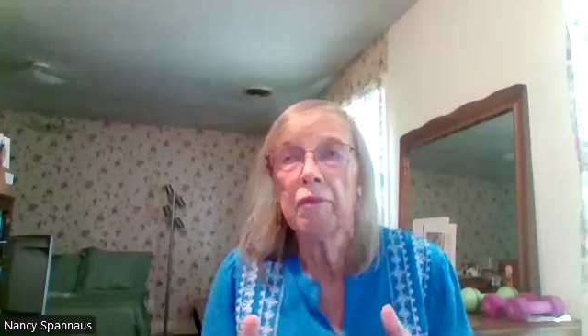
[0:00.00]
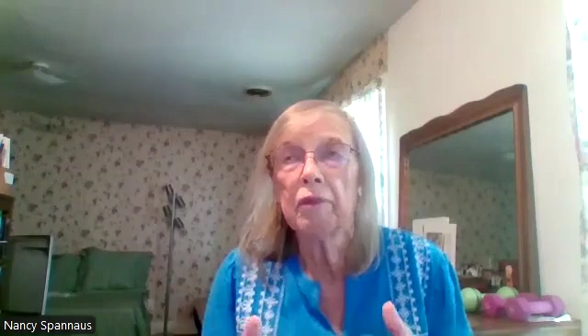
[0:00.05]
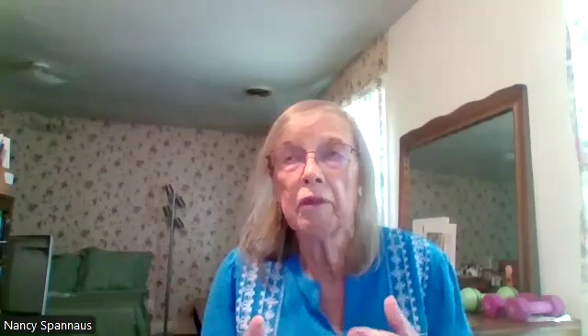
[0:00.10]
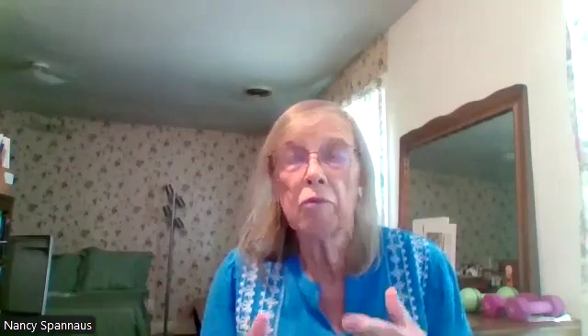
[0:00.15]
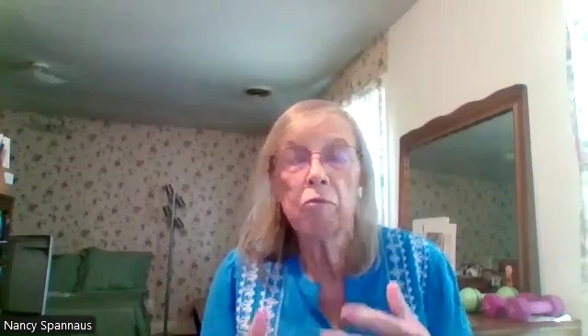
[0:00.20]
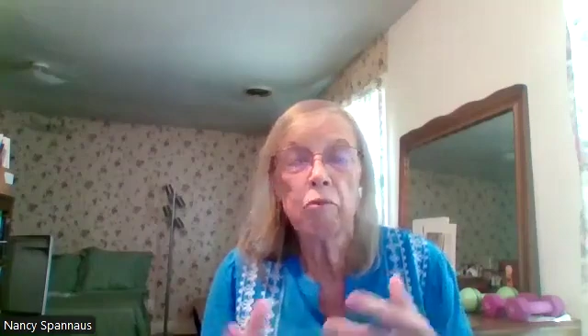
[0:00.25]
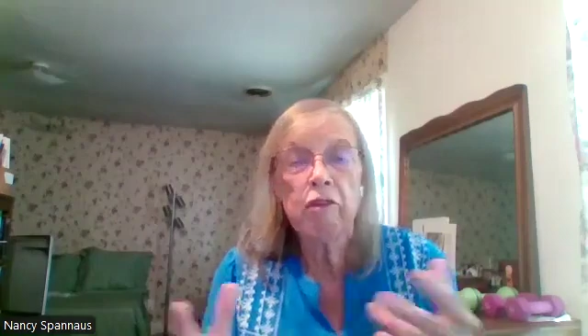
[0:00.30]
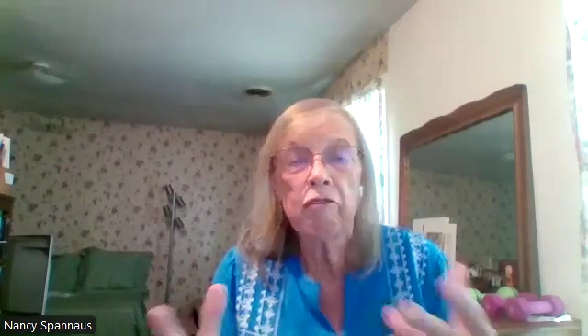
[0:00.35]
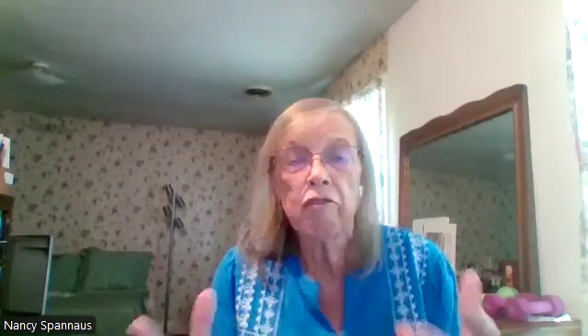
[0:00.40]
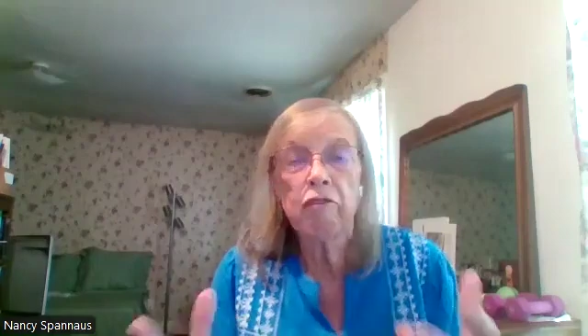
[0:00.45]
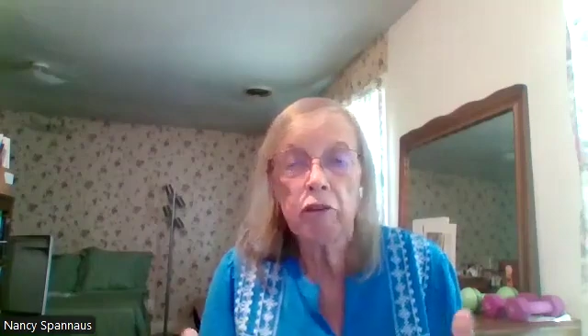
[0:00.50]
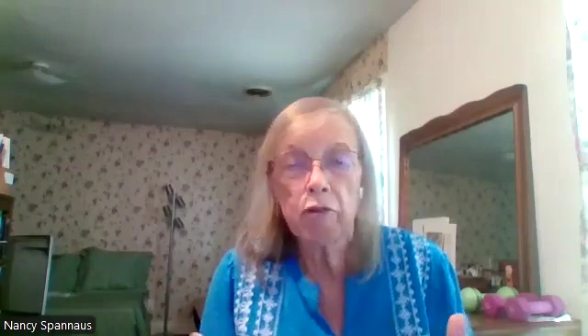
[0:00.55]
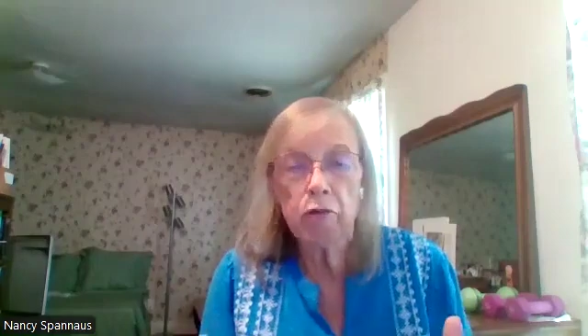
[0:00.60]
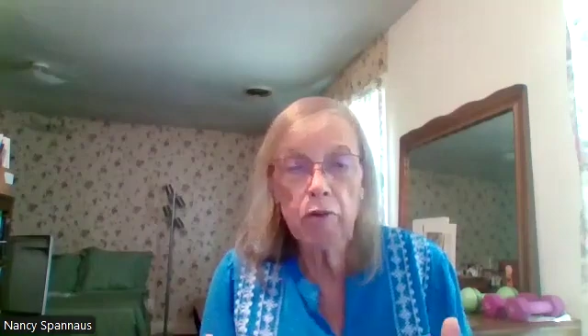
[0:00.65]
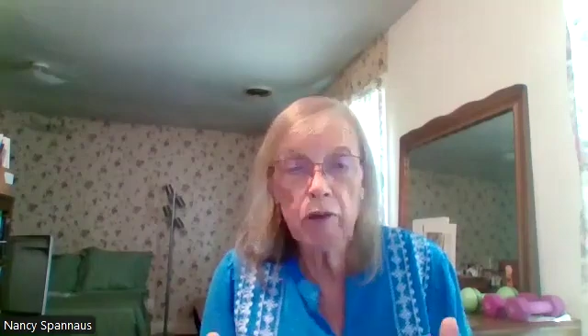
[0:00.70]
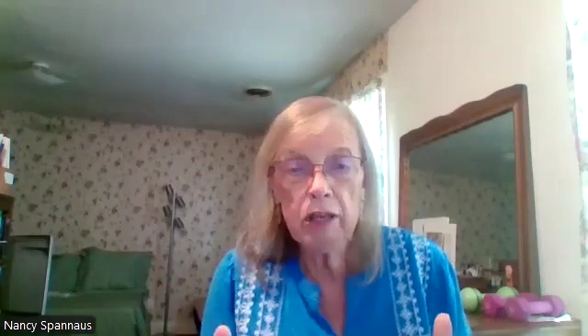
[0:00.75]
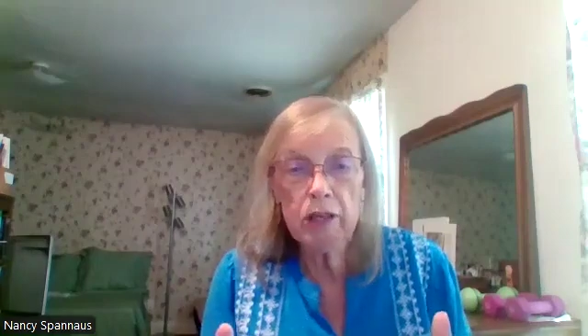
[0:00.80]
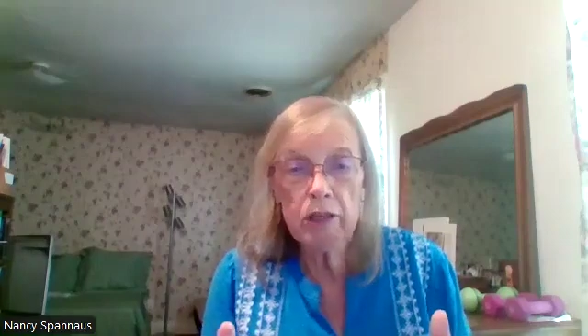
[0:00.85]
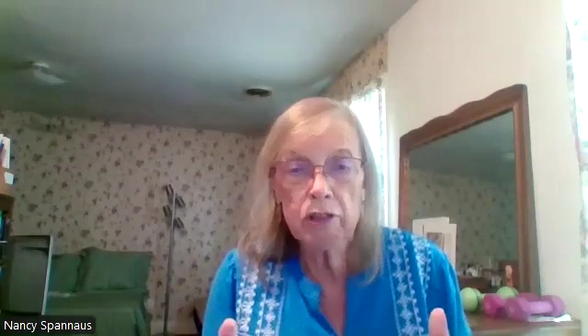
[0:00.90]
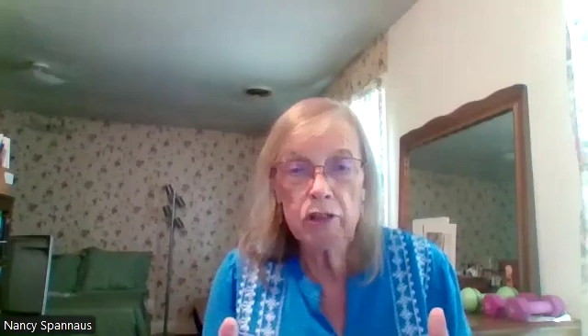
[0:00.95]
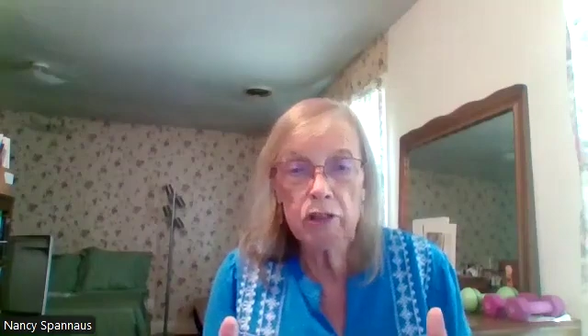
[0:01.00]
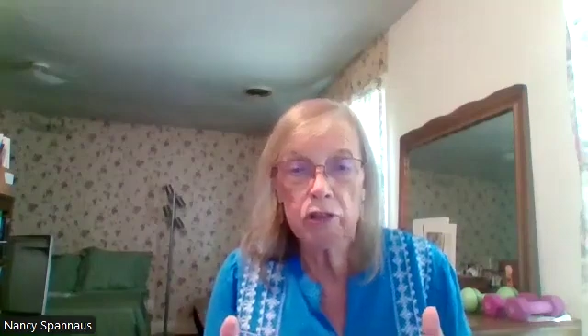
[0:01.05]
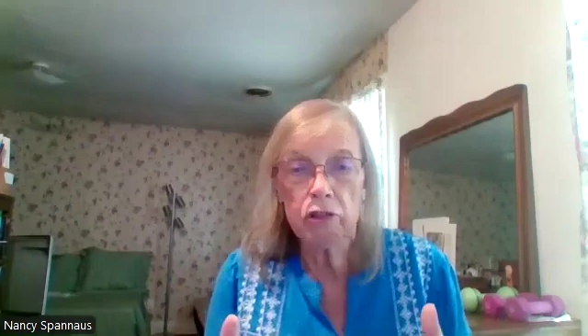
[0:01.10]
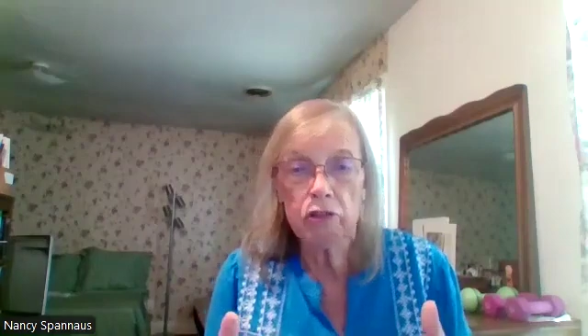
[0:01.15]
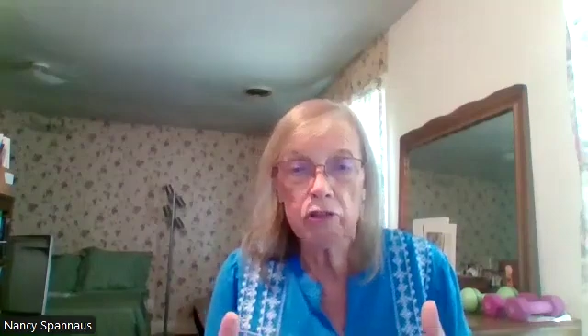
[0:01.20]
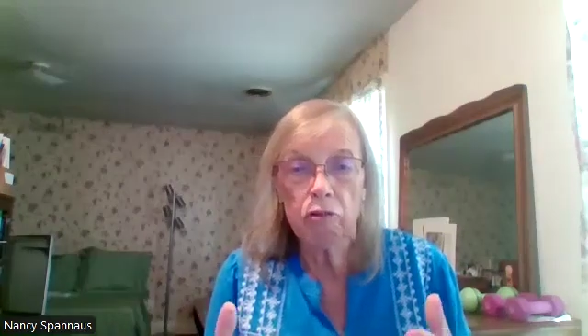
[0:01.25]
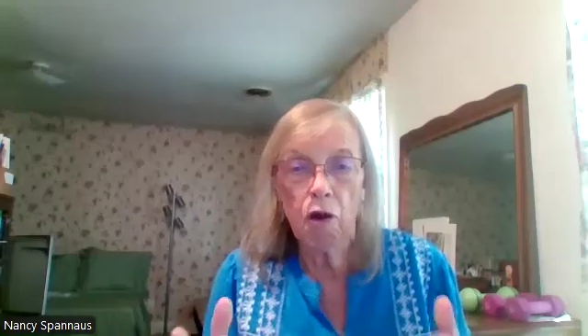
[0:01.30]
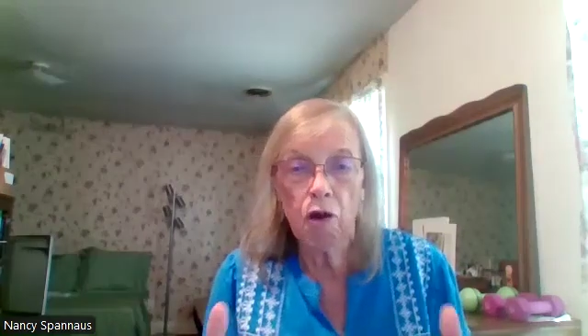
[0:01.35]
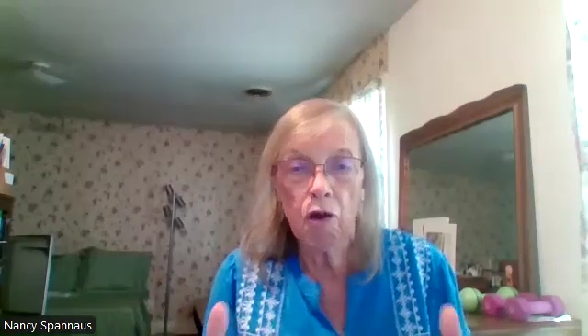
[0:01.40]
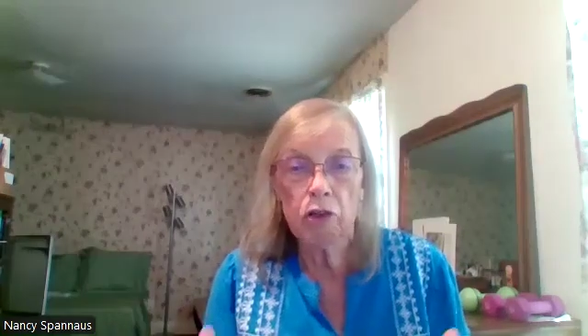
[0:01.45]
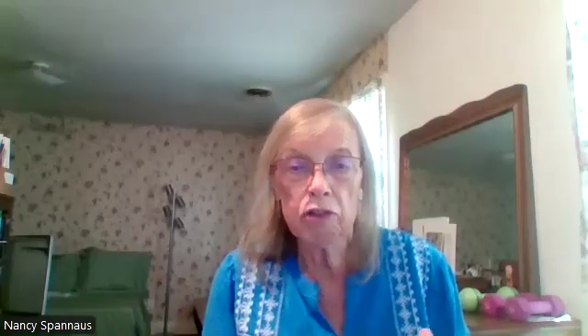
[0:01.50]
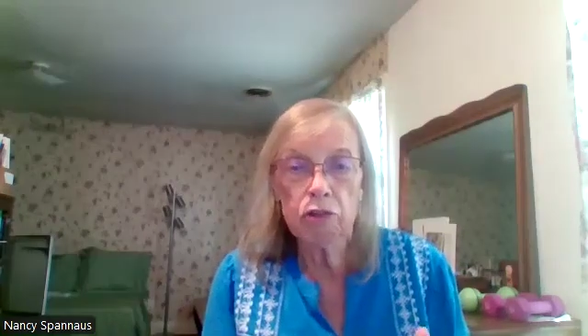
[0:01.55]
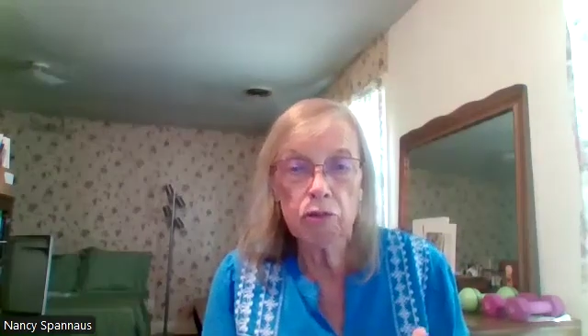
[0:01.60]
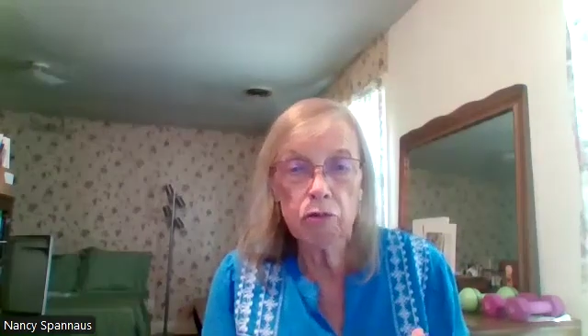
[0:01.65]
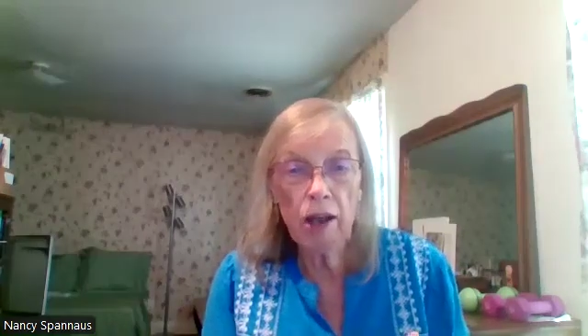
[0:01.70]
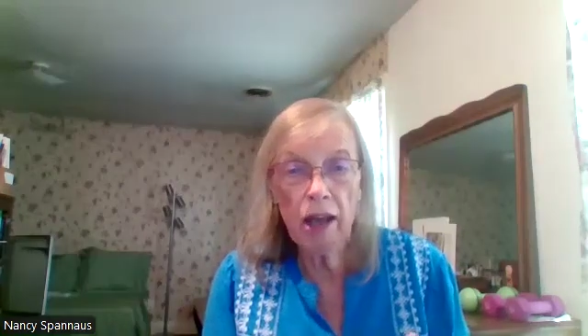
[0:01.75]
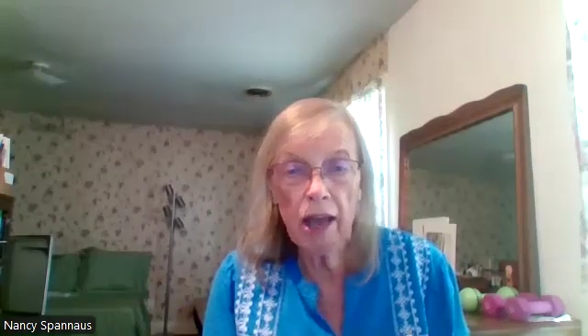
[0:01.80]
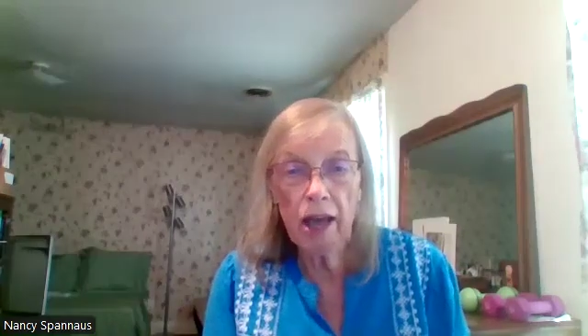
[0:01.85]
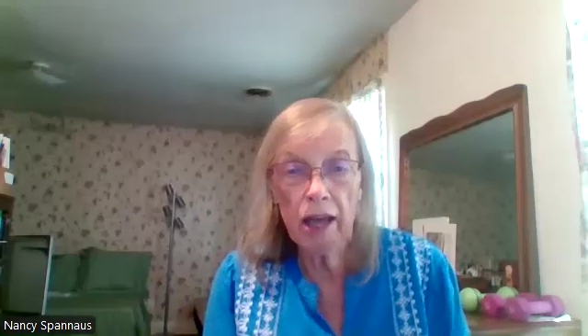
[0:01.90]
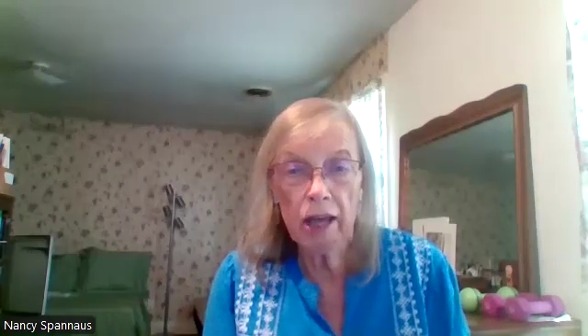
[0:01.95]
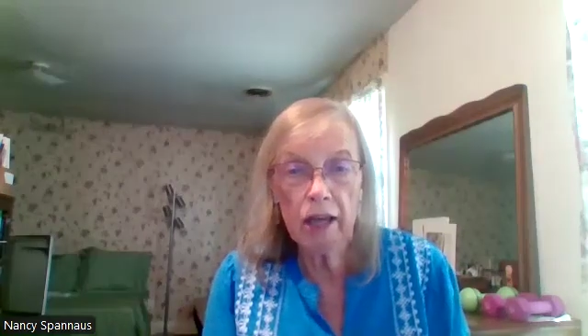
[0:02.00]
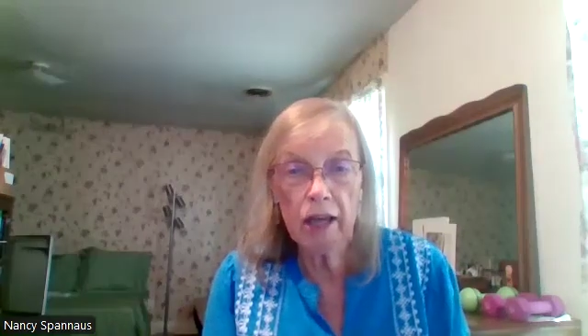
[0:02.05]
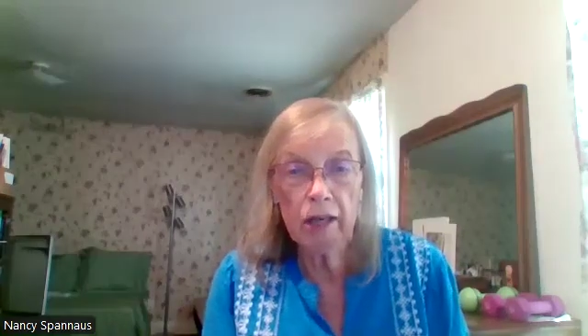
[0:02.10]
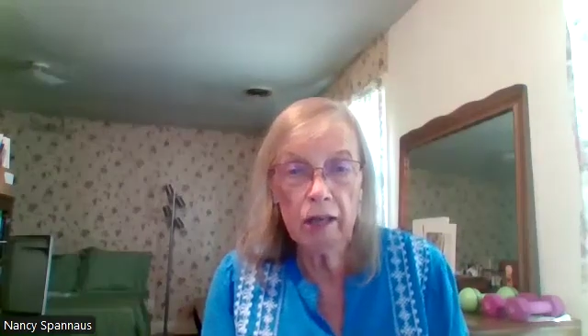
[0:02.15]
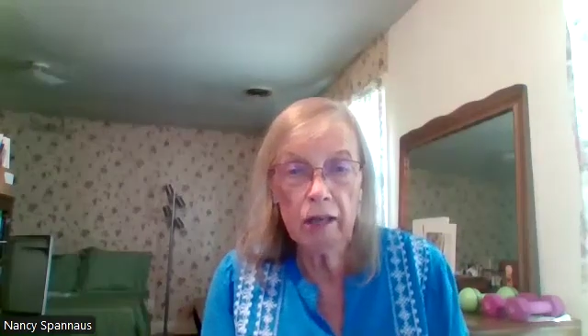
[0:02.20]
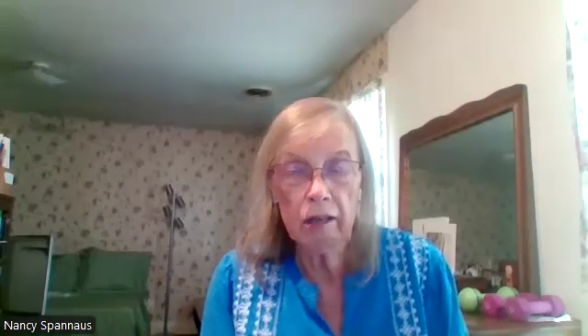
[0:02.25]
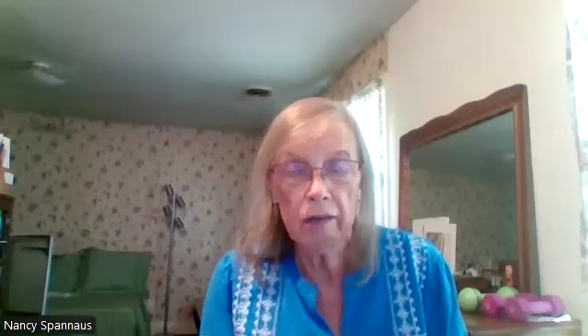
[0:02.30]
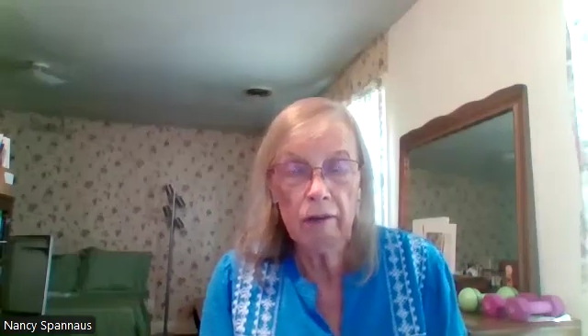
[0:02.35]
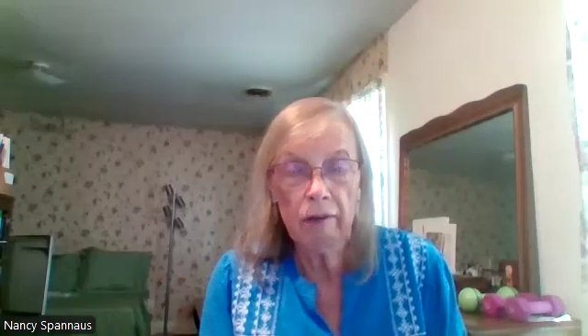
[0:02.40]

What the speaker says: that we've agreed to on trade